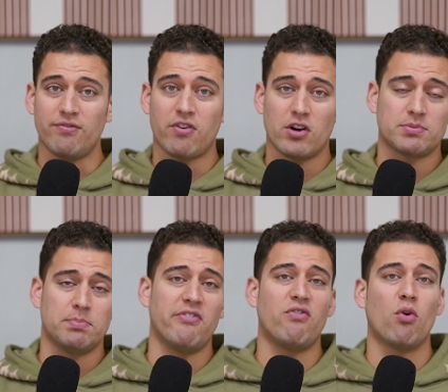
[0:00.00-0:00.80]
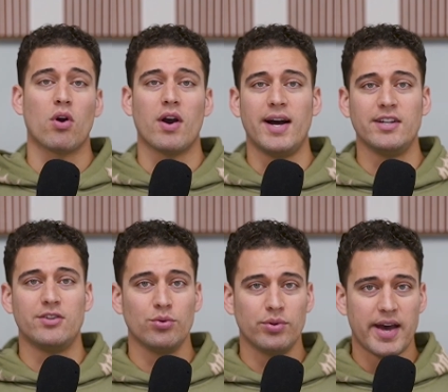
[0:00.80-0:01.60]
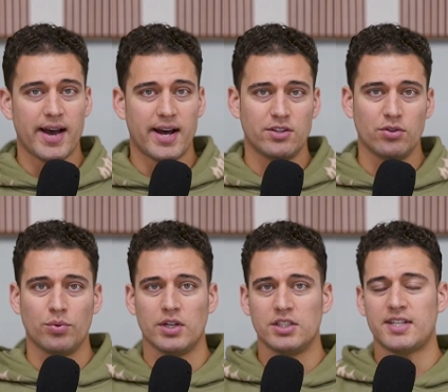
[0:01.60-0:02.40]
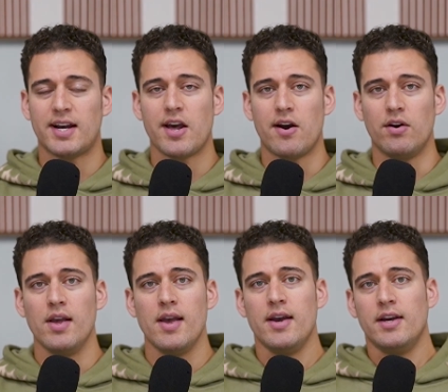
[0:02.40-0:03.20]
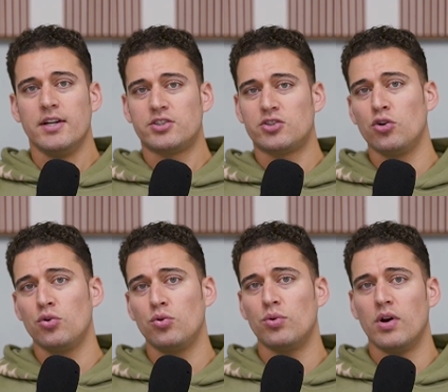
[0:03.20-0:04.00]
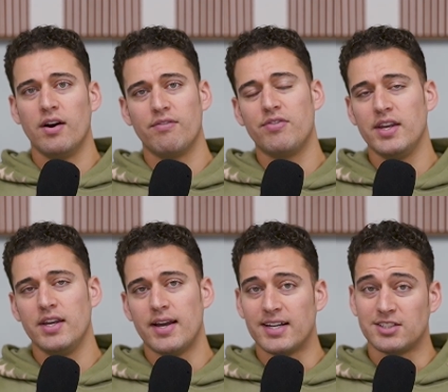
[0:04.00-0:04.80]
First, before I do that, I do want to shout out three of the,